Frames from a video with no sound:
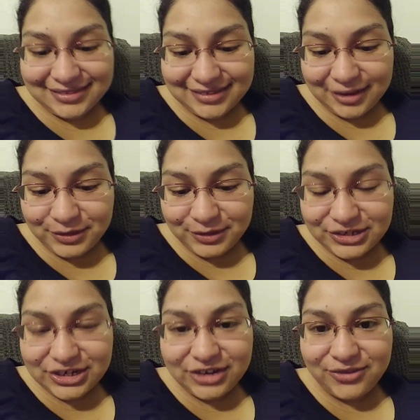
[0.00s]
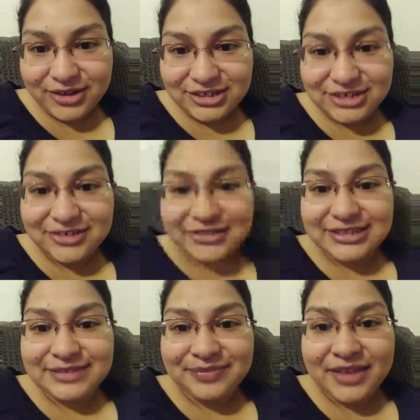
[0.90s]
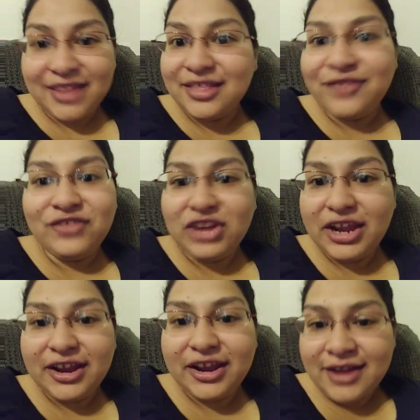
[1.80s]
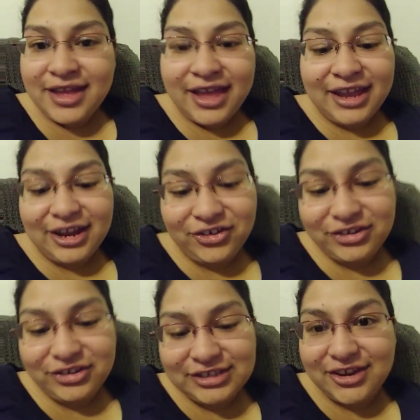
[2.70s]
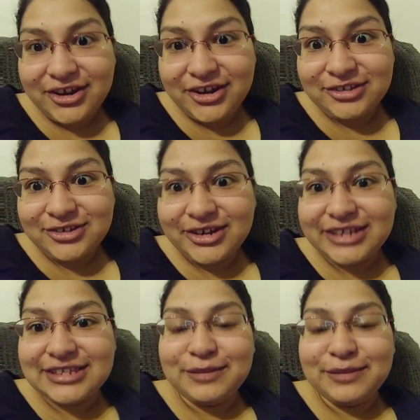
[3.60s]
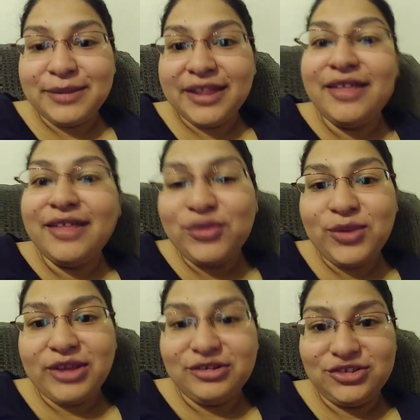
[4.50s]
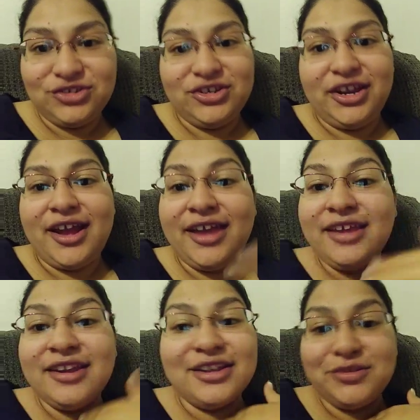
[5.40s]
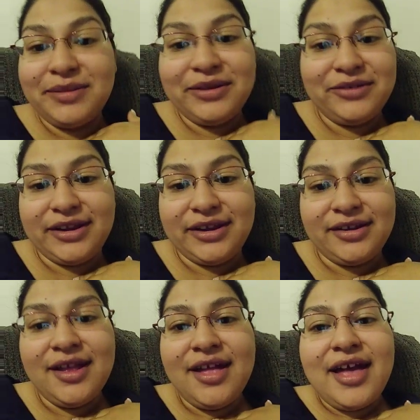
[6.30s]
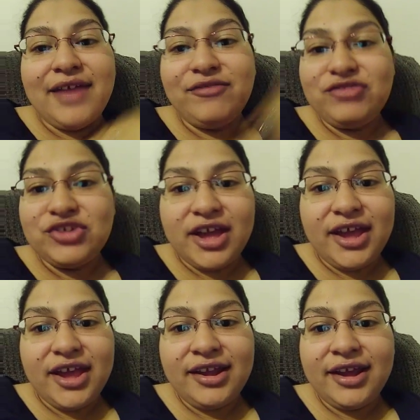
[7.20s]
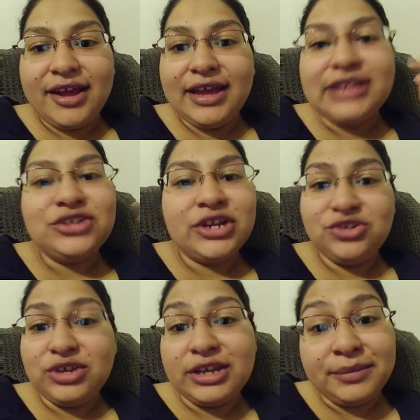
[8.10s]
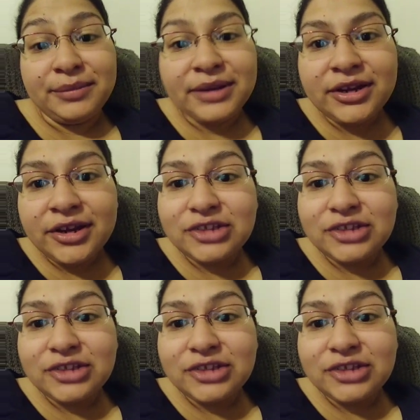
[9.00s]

I appreciate you watching, Goldie. I love your hair, and I know you say your hair is crazy, but I love the way you do your hair. I cannot do my own hair. I've tried. I tried doing it in a mirror.